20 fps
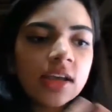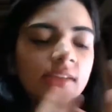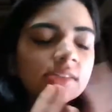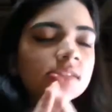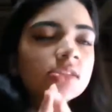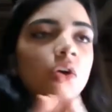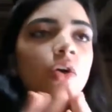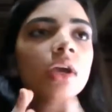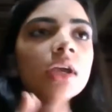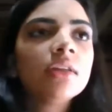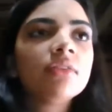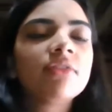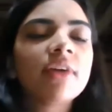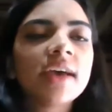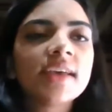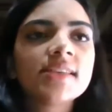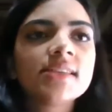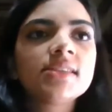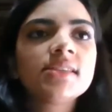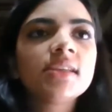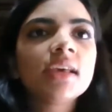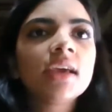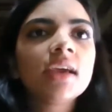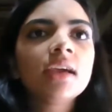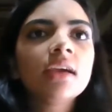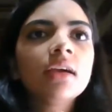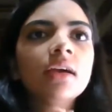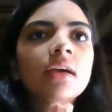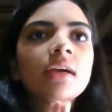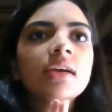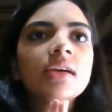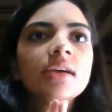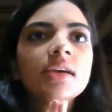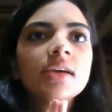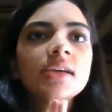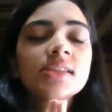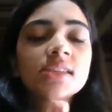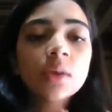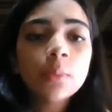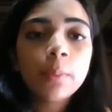So investing
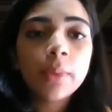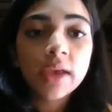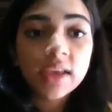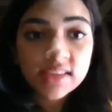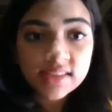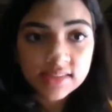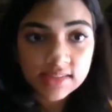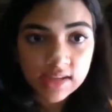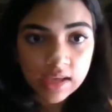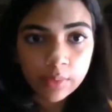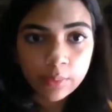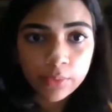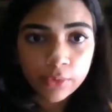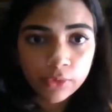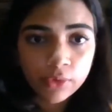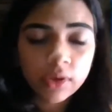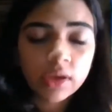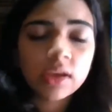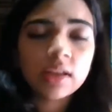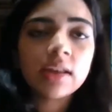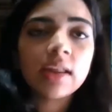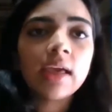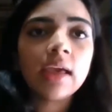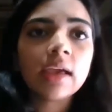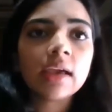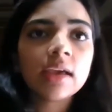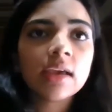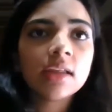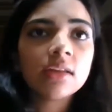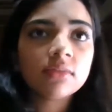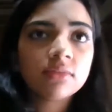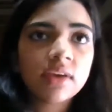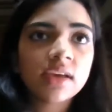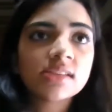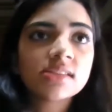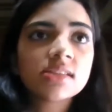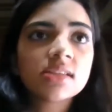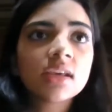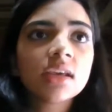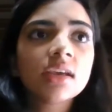is a big step, okay? Like
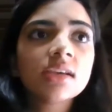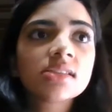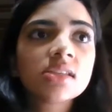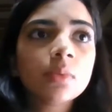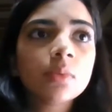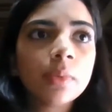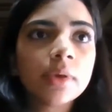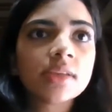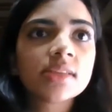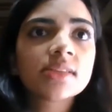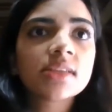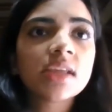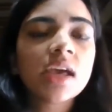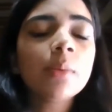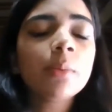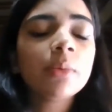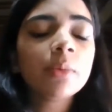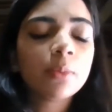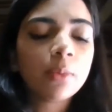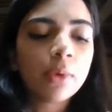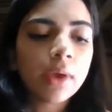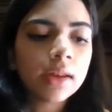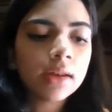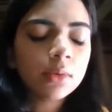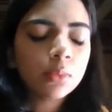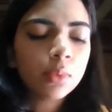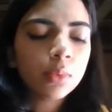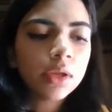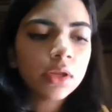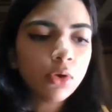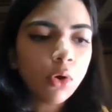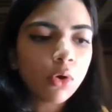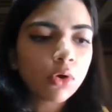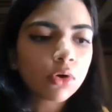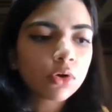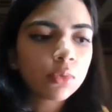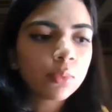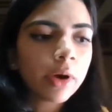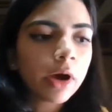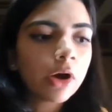investing is a big step when we
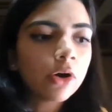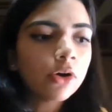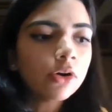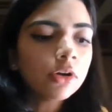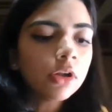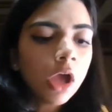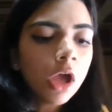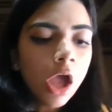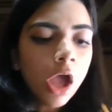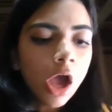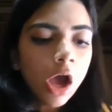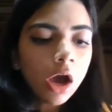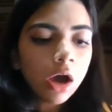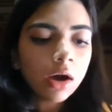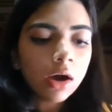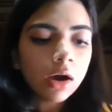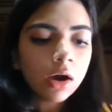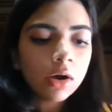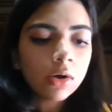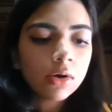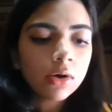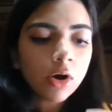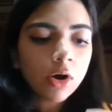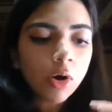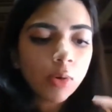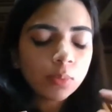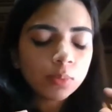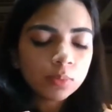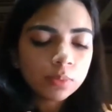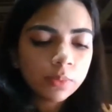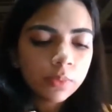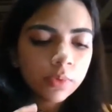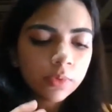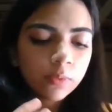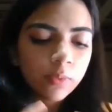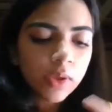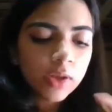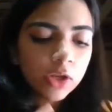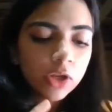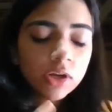talk about
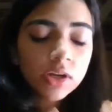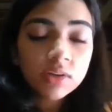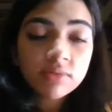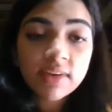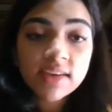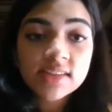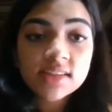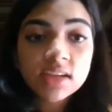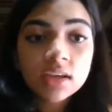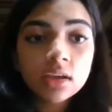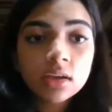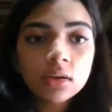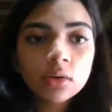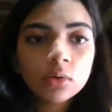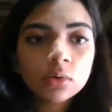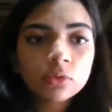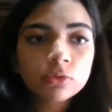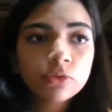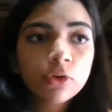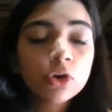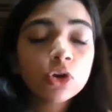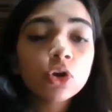when you're investing for